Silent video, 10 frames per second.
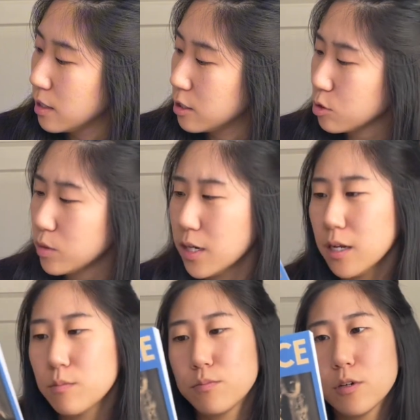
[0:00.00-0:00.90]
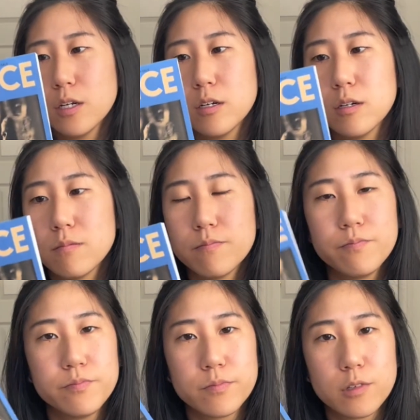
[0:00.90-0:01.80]
This one had pretty good
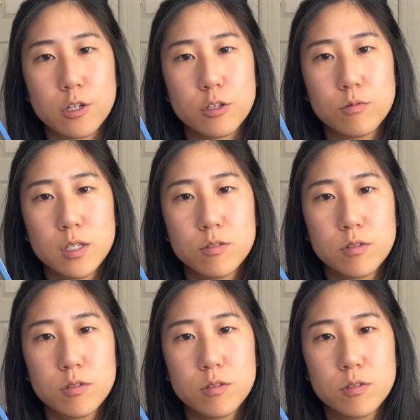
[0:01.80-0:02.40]
Goodreads